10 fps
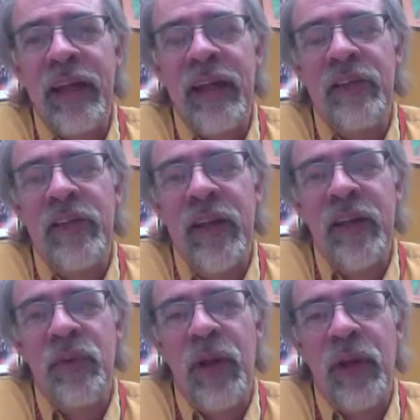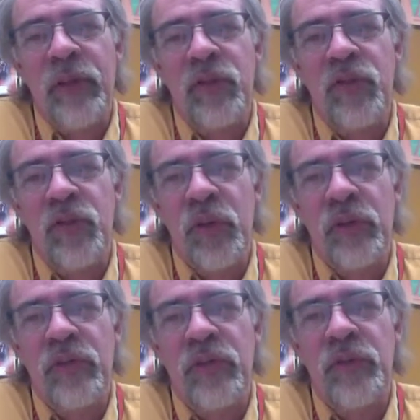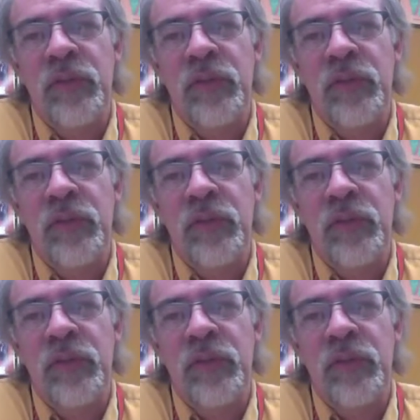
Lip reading: as a rather short